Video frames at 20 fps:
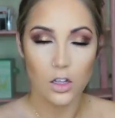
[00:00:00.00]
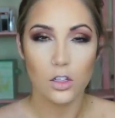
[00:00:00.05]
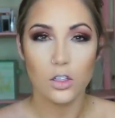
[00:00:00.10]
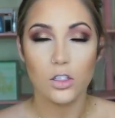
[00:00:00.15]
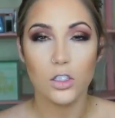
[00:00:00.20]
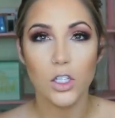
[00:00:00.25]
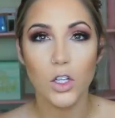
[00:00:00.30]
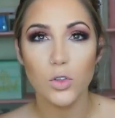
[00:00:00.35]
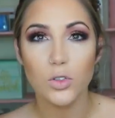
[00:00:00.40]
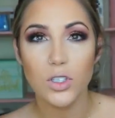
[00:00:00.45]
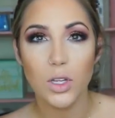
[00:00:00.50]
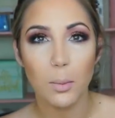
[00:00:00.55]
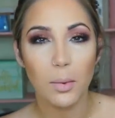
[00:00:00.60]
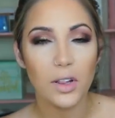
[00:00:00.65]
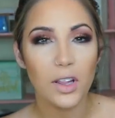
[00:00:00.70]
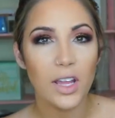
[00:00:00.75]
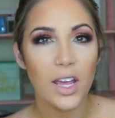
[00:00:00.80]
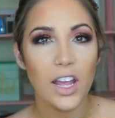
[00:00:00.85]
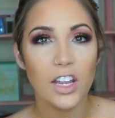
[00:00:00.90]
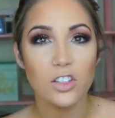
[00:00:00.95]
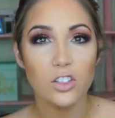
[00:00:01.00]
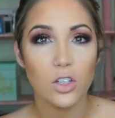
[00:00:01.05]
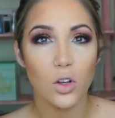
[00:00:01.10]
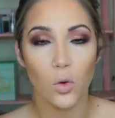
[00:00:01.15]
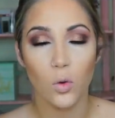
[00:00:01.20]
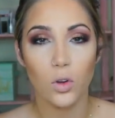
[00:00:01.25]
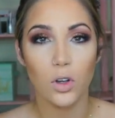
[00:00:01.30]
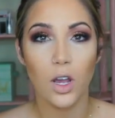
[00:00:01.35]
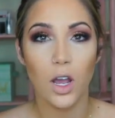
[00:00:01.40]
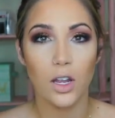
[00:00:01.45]
So typically I
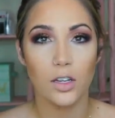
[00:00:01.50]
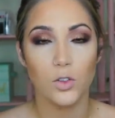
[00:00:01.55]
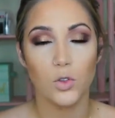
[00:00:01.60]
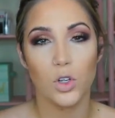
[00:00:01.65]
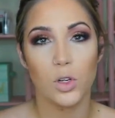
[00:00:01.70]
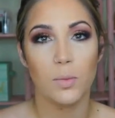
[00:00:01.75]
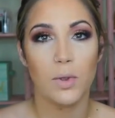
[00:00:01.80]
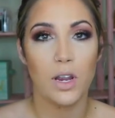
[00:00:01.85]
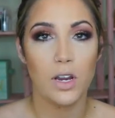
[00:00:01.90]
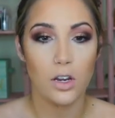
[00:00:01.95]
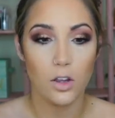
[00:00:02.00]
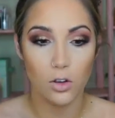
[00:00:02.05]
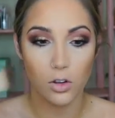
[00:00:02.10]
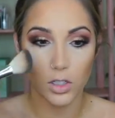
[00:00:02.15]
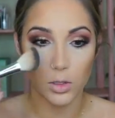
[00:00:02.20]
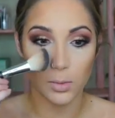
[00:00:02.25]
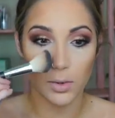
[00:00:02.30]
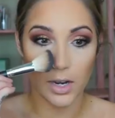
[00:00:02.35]
don't contour my nose,